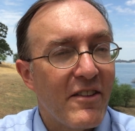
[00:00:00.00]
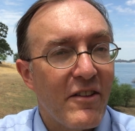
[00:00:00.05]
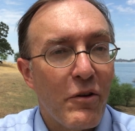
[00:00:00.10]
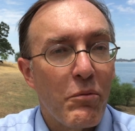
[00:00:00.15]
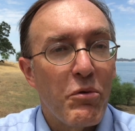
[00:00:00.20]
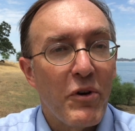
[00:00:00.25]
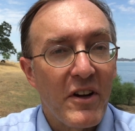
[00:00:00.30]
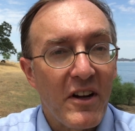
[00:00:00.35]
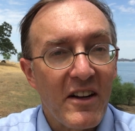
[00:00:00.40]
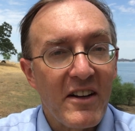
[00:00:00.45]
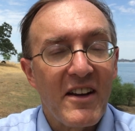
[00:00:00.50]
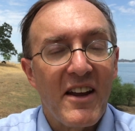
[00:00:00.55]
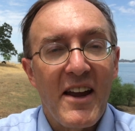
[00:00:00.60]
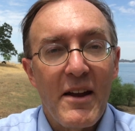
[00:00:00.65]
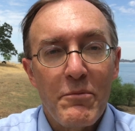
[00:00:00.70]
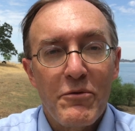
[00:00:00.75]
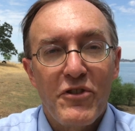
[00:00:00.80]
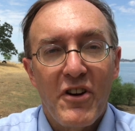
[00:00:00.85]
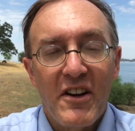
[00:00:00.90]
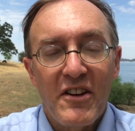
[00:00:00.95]
They're bringing
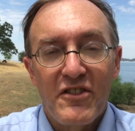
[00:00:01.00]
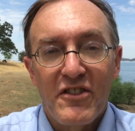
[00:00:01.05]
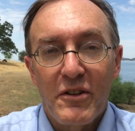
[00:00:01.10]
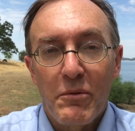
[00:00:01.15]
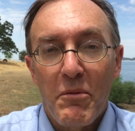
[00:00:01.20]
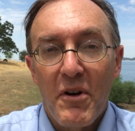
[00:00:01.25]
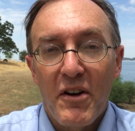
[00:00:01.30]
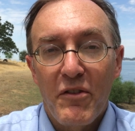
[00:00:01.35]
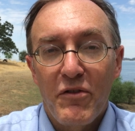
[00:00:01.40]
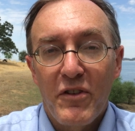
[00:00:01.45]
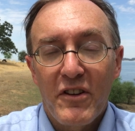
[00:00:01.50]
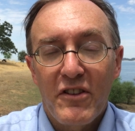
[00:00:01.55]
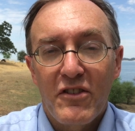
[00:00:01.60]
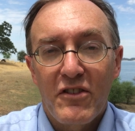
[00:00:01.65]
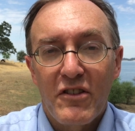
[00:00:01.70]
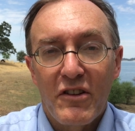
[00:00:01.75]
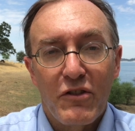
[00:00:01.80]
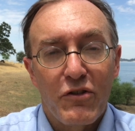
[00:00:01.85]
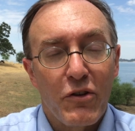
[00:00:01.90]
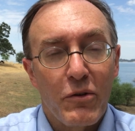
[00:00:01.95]
game-changing
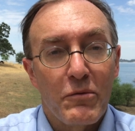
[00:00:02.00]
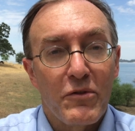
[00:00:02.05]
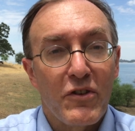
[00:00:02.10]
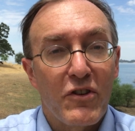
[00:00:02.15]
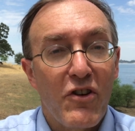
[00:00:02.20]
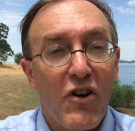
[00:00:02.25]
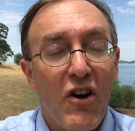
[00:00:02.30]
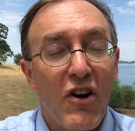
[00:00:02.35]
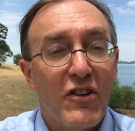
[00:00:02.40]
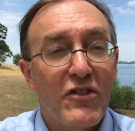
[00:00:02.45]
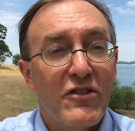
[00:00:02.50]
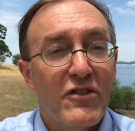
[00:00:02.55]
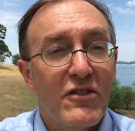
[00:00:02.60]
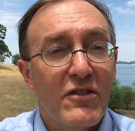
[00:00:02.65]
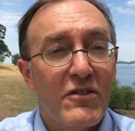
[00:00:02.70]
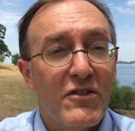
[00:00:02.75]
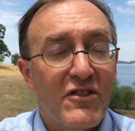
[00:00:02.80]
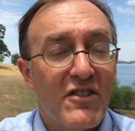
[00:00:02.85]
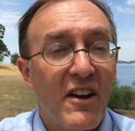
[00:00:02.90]
benefits in terms of cost,